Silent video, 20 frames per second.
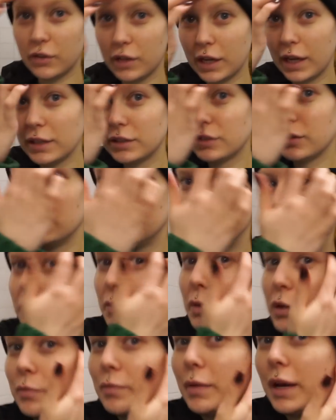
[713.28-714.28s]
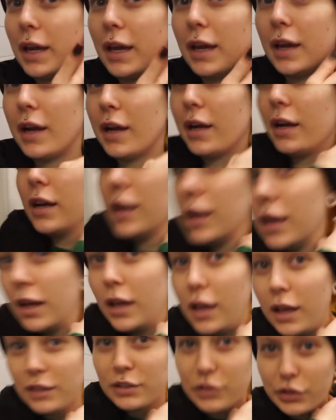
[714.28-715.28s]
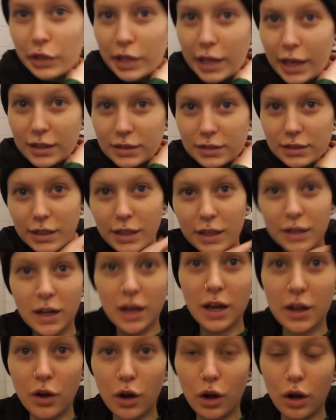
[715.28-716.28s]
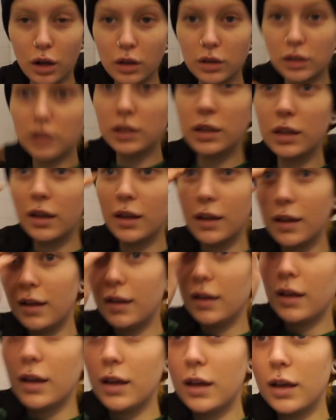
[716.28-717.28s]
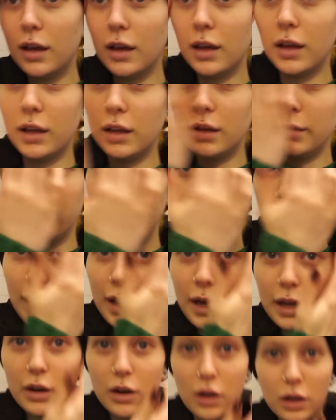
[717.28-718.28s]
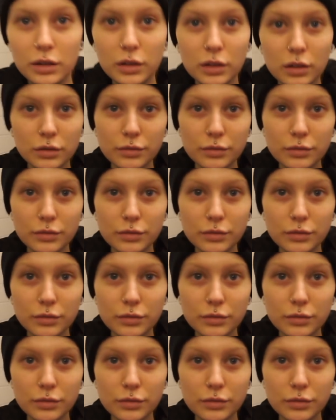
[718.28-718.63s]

Okay, so I just put my hair so you can't see it at all. And my hat on.